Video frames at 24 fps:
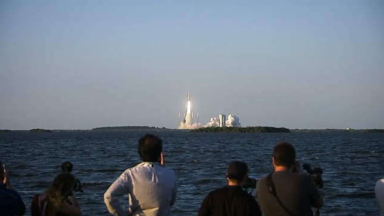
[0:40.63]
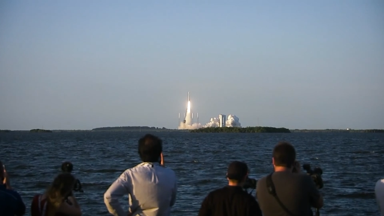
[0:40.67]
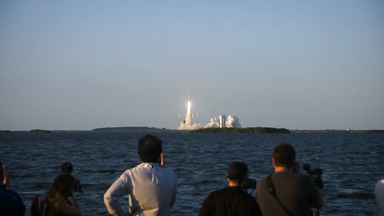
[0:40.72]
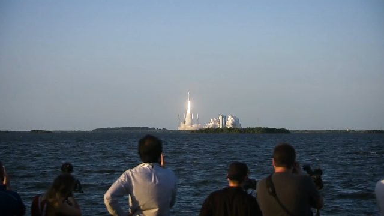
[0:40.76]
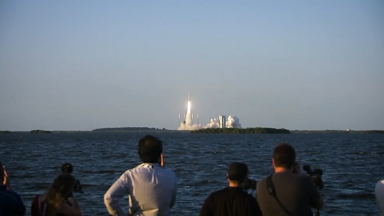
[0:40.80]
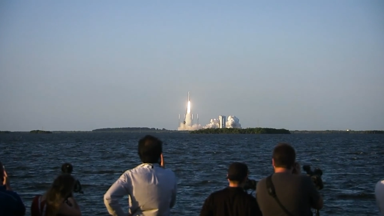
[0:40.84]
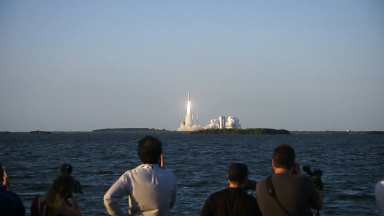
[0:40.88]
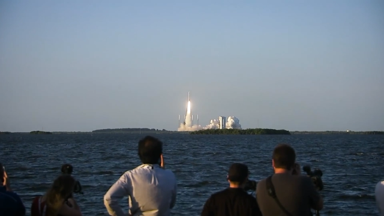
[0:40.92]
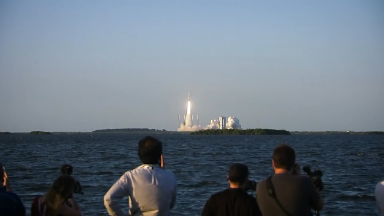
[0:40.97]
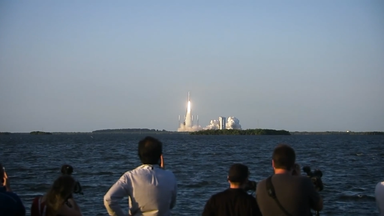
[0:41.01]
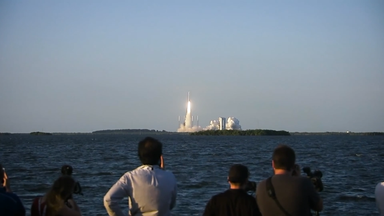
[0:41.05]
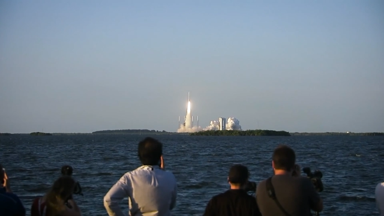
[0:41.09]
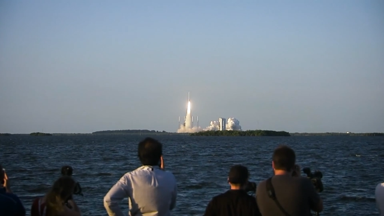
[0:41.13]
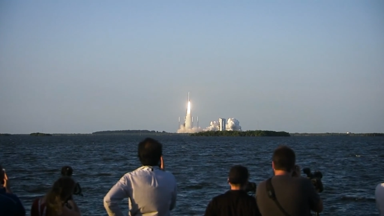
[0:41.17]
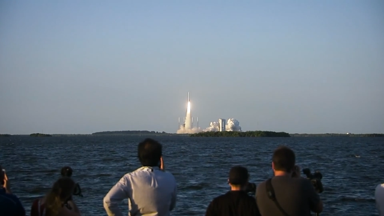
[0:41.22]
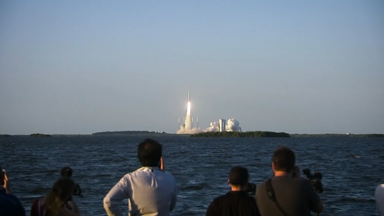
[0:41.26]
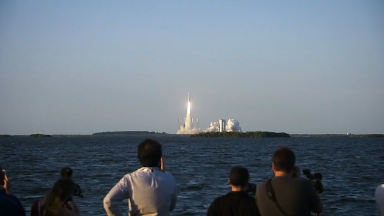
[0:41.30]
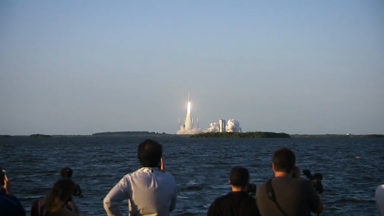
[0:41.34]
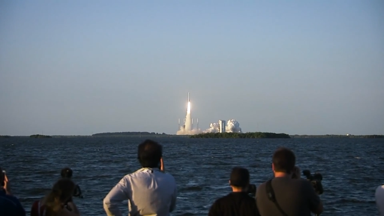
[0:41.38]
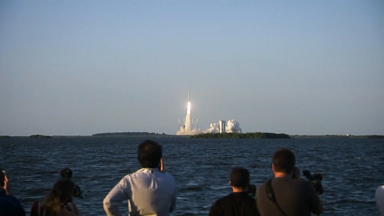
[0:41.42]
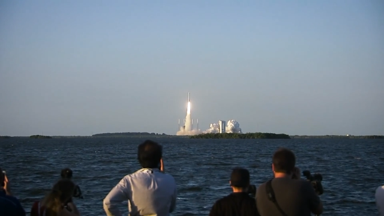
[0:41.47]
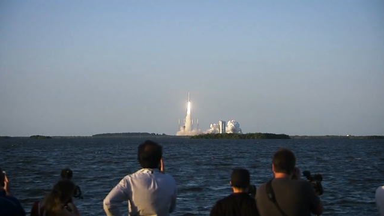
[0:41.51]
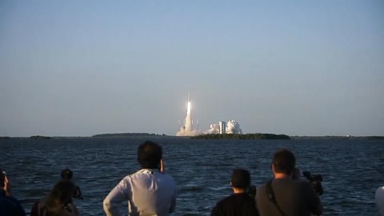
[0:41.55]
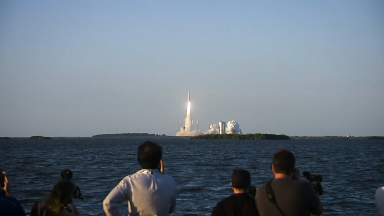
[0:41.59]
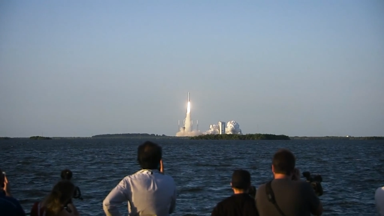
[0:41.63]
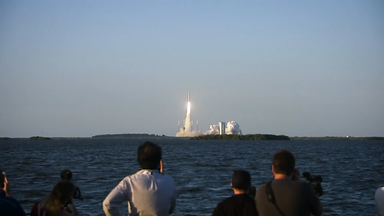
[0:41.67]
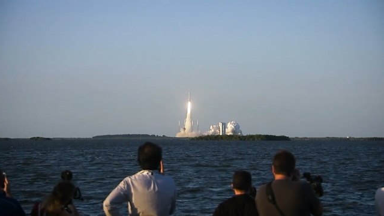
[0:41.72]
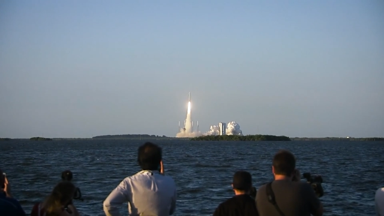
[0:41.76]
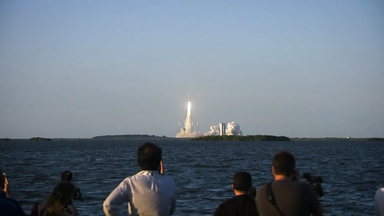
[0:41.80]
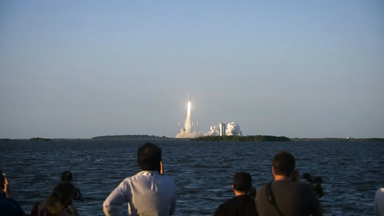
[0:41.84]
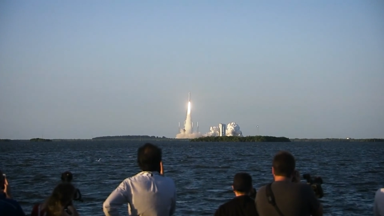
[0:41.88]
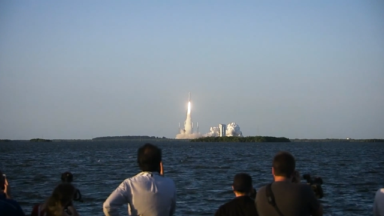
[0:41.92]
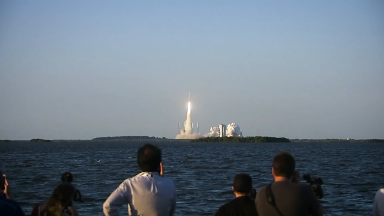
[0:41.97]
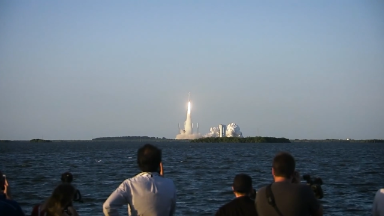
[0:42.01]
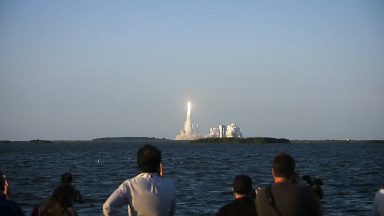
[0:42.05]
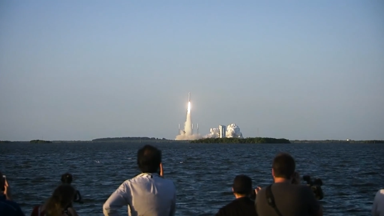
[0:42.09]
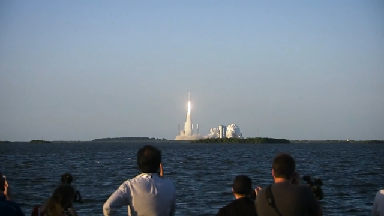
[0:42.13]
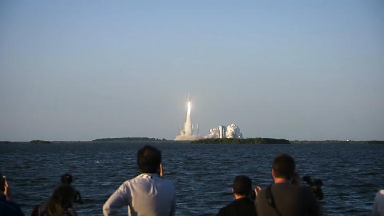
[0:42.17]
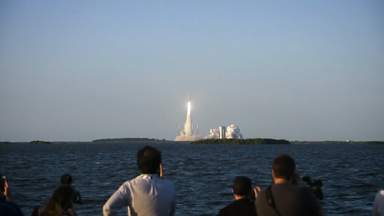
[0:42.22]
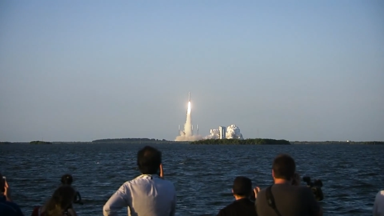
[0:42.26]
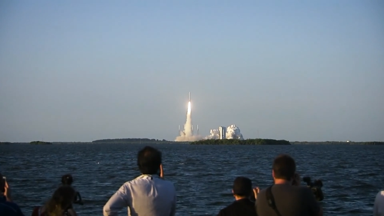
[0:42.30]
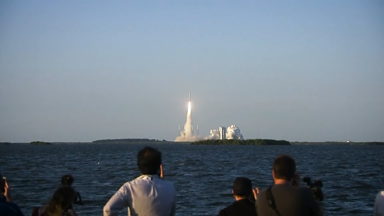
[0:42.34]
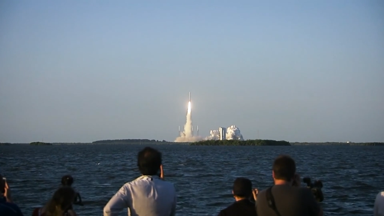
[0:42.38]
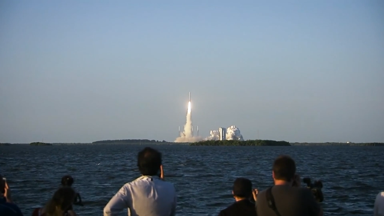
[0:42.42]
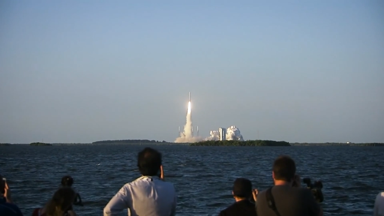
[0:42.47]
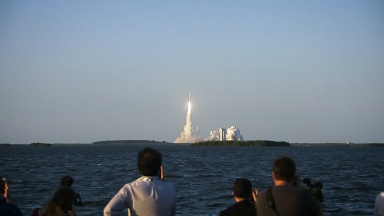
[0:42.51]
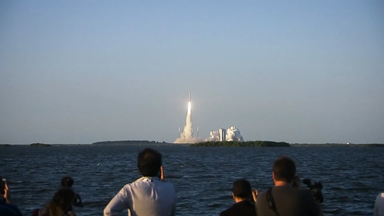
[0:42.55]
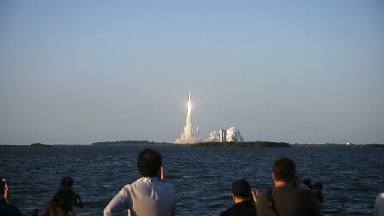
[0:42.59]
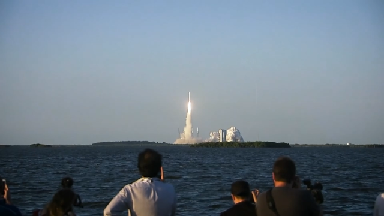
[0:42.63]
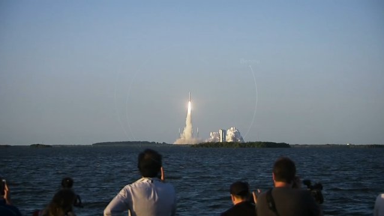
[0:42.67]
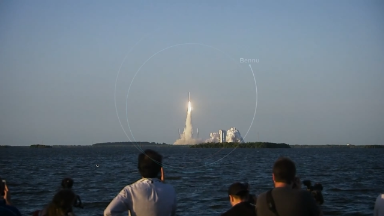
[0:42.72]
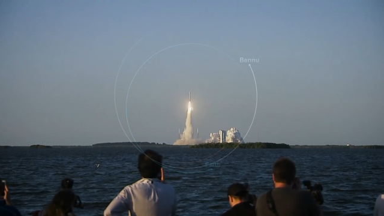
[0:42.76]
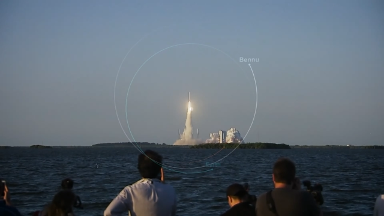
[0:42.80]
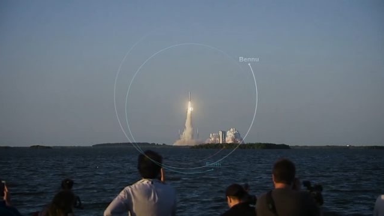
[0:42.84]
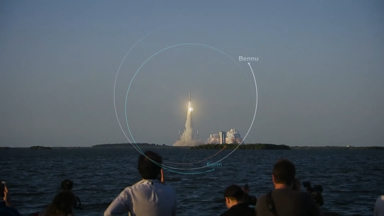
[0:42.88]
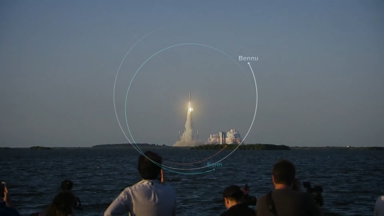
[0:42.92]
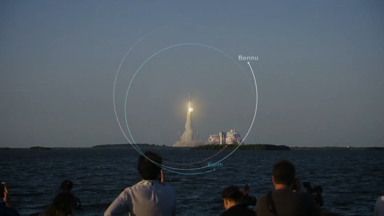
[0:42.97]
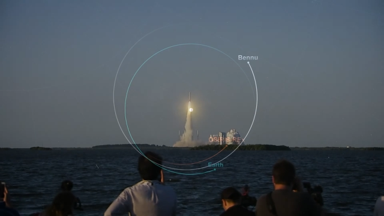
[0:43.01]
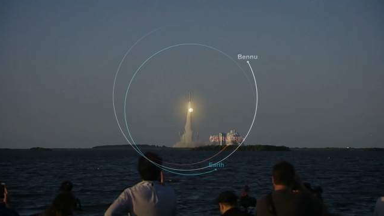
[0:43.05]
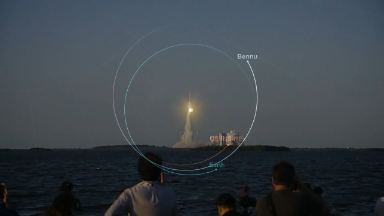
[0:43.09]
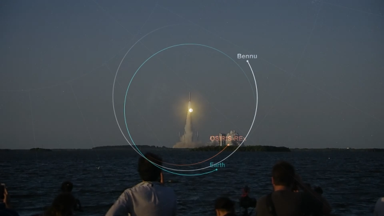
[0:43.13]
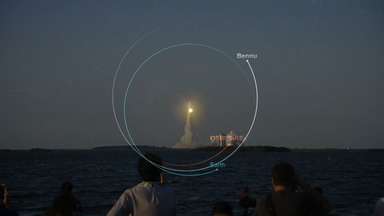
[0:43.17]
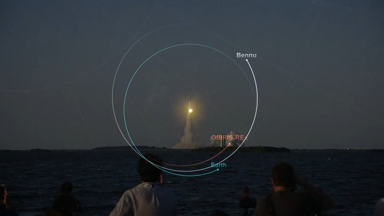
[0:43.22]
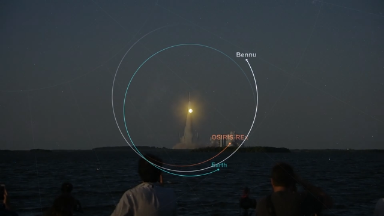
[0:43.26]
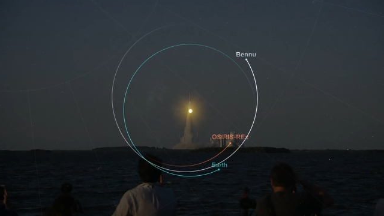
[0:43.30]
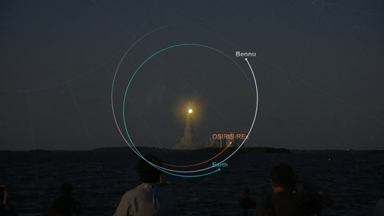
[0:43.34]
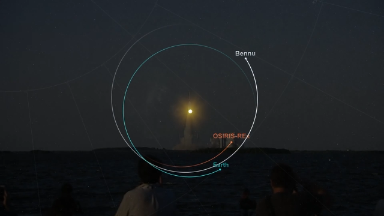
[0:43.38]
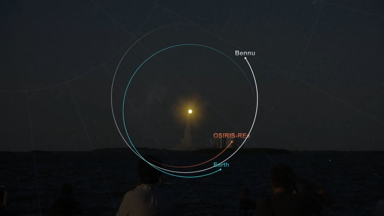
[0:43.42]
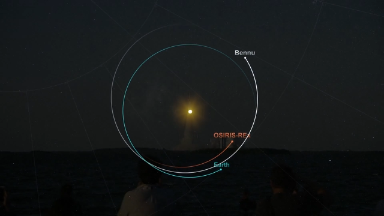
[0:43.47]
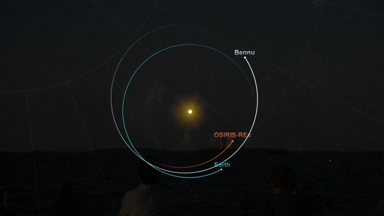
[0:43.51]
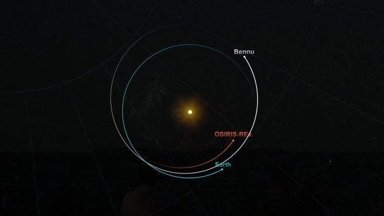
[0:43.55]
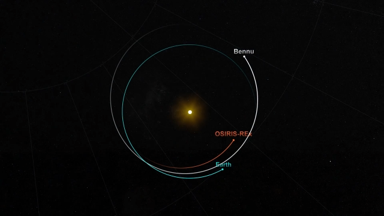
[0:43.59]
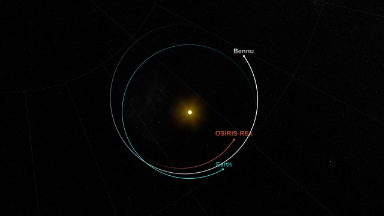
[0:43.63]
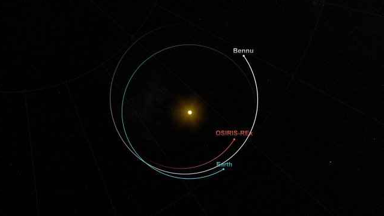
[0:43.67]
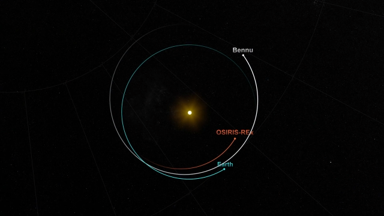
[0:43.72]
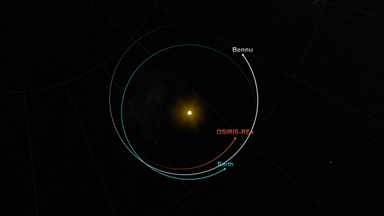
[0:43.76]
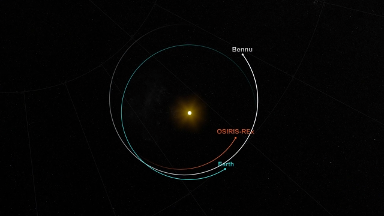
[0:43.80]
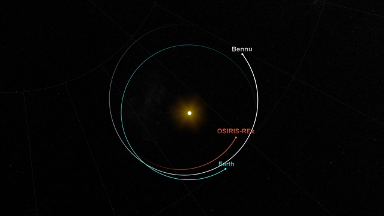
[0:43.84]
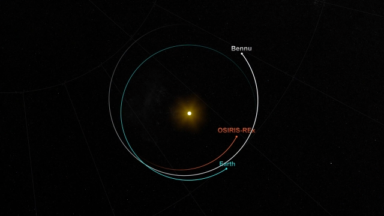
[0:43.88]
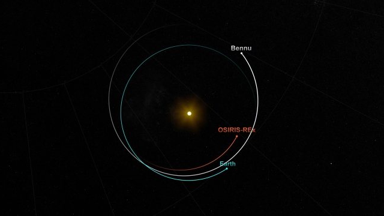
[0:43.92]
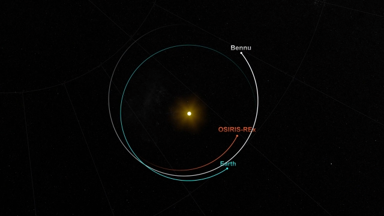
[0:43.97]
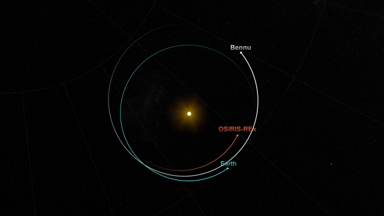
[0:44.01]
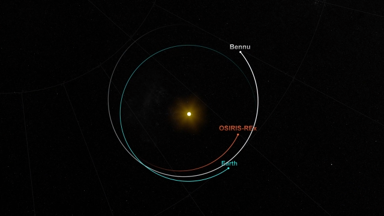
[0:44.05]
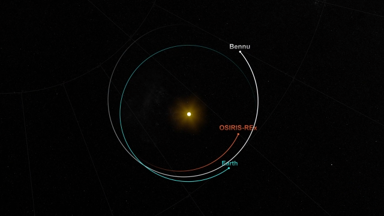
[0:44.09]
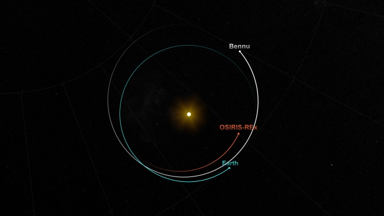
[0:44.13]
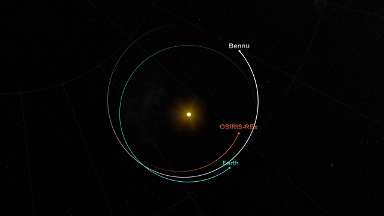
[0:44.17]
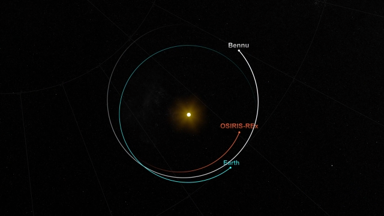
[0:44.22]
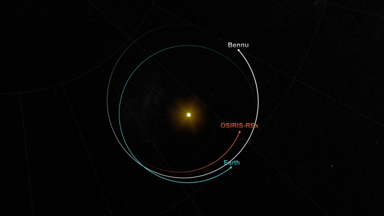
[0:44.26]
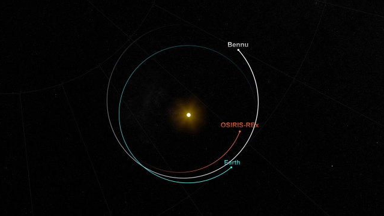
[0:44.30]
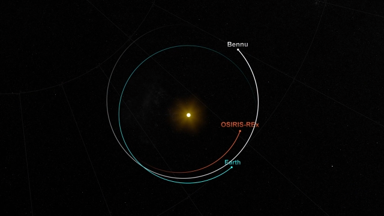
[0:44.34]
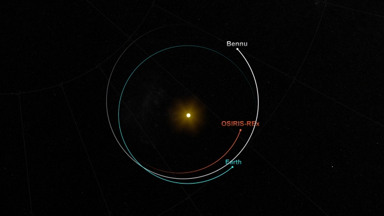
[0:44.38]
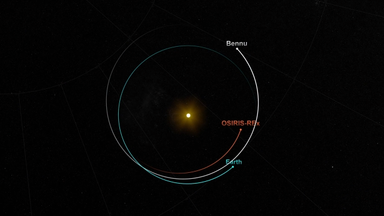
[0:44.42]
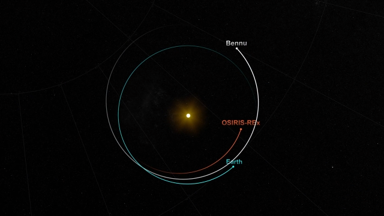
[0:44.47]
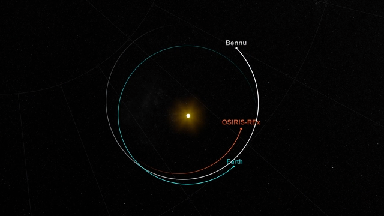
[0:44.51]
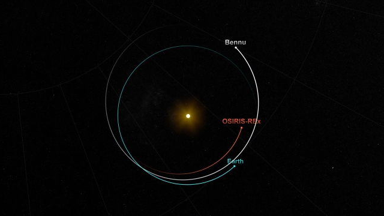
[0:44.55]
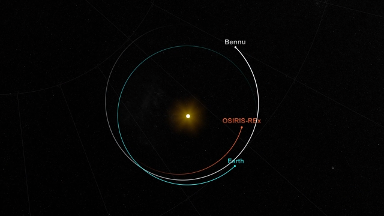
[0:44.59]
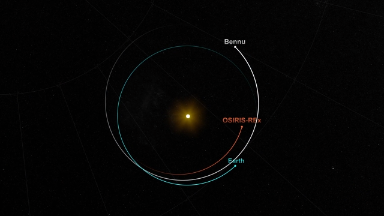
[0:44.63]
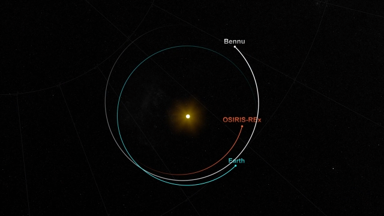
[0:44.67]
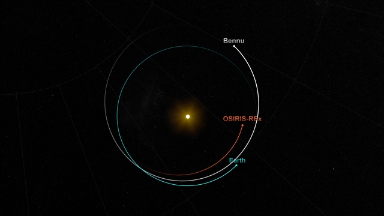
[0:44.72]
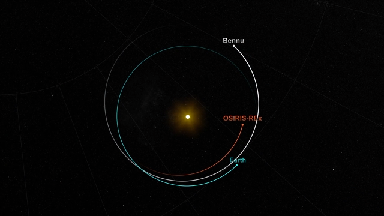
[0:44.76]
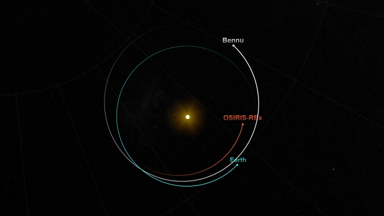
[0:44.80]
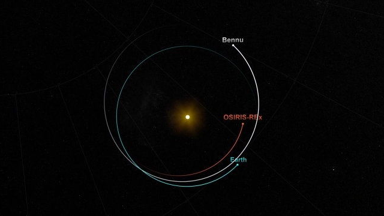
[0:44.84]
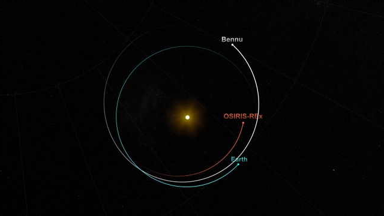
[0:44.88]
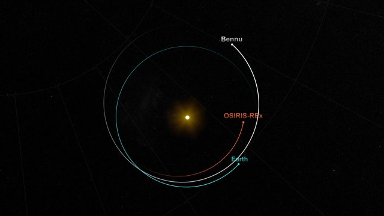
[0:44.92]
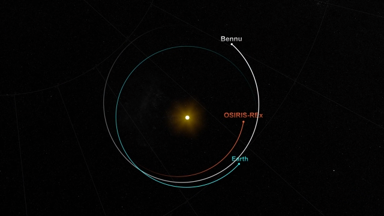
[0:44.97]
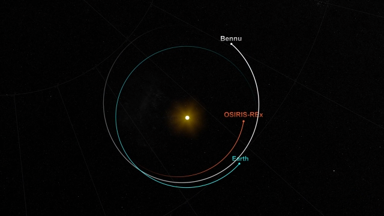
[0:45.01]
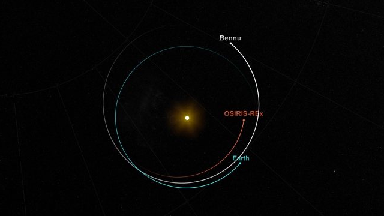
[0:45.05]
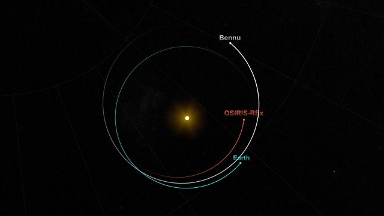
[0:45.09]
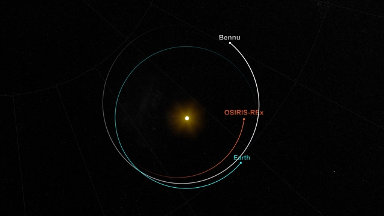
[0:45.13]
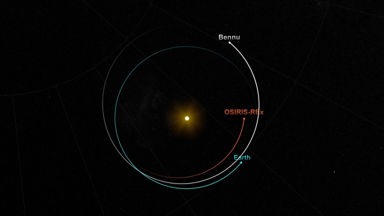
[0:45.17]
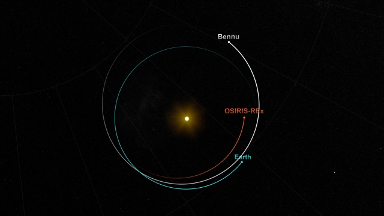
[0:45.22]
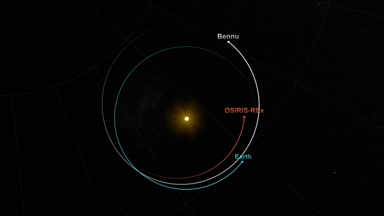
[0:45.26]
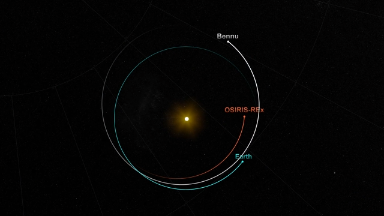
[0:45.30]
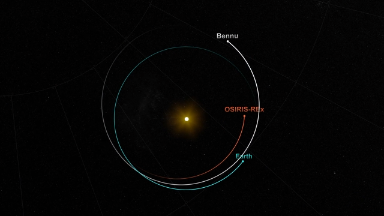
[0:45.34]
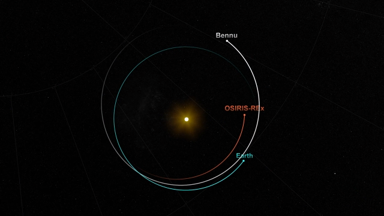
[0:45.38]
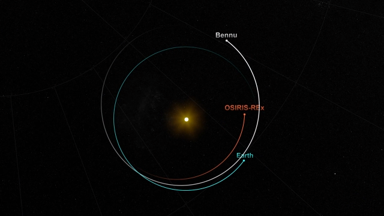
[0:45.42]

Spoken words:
[unreadable: no face in view]